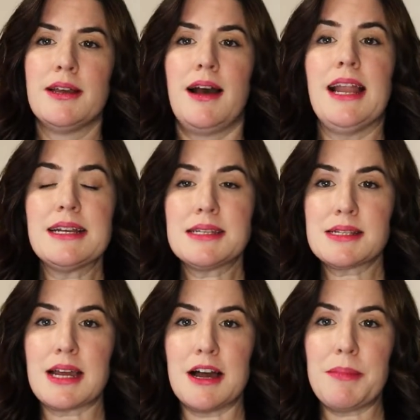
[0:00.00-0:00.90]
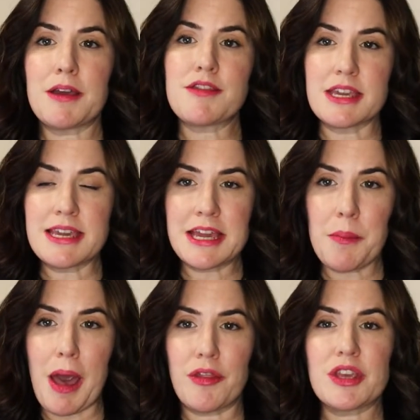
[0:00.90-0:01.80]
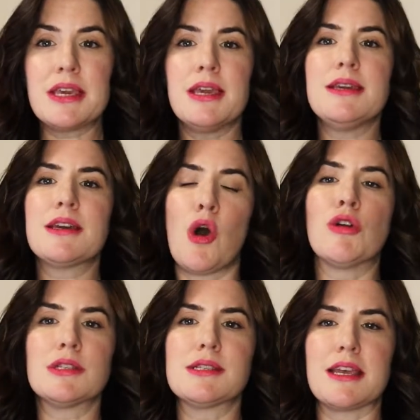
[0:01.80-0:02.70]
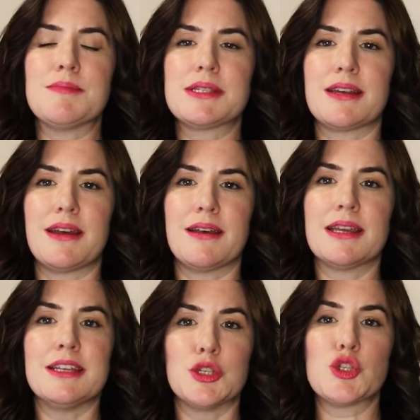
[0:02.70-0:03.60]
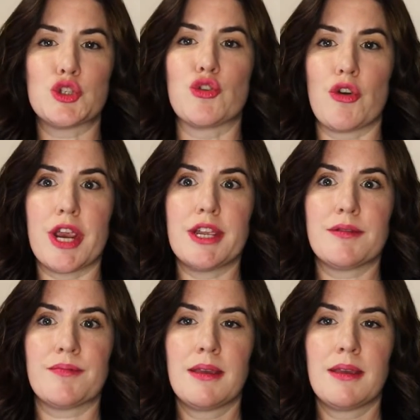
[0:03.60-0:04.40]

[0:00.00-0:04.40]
I like to start by thinking about the key concepts that are in the story.